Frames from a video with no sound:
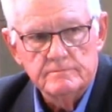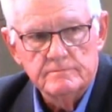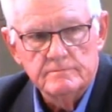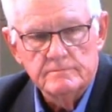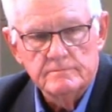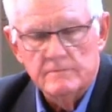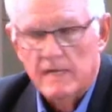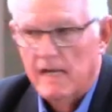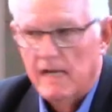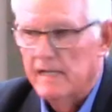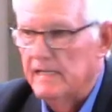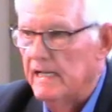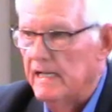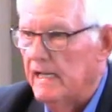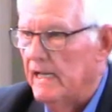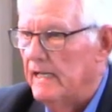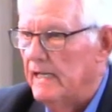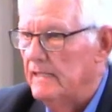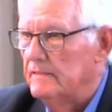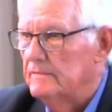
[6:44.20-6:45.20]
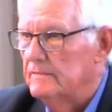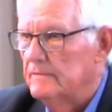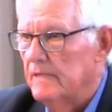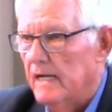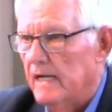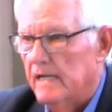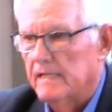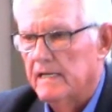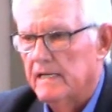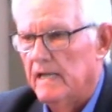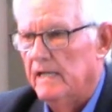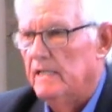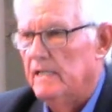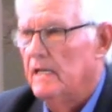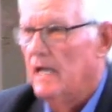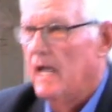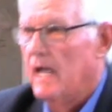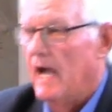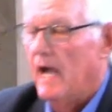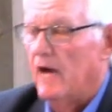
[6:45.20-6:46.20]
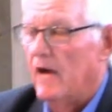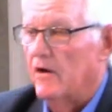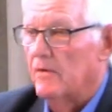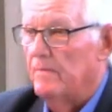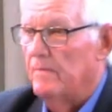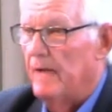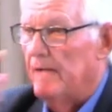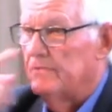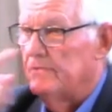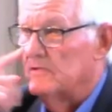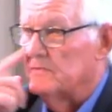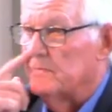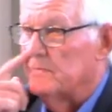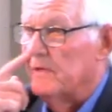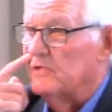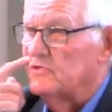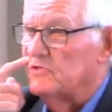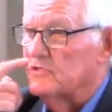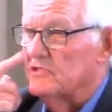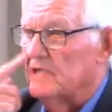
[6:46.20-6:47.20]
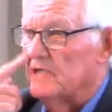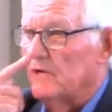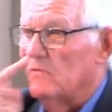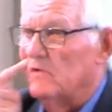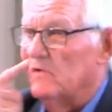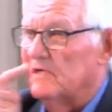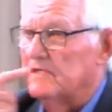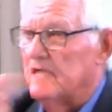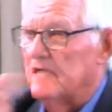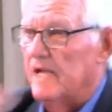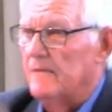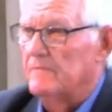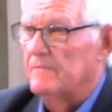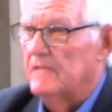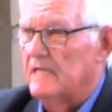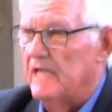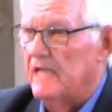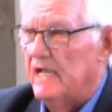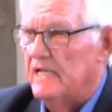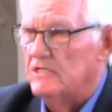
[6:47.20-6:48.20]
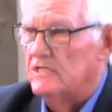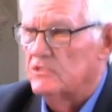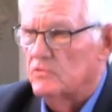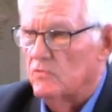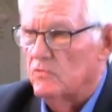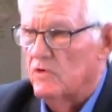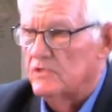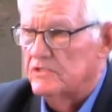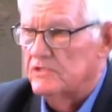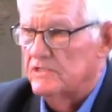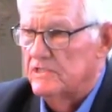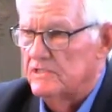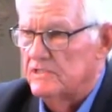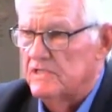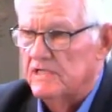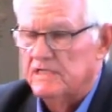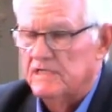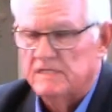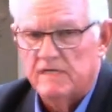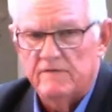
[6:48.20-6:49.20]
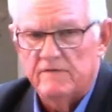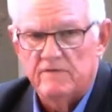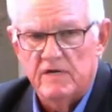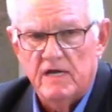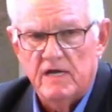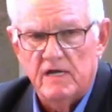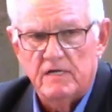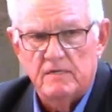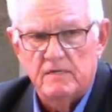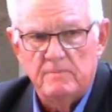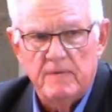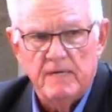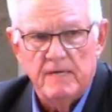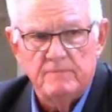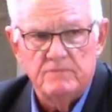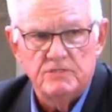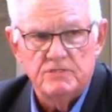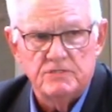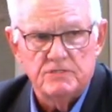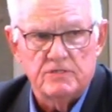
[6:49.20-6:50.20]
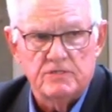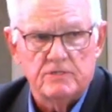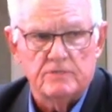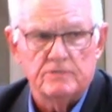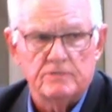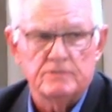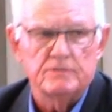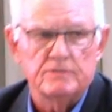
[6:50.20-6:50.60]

I can't. I can't. I heard a Baptist preacher say one time the can't's the worst disease ever got in a Baptist church.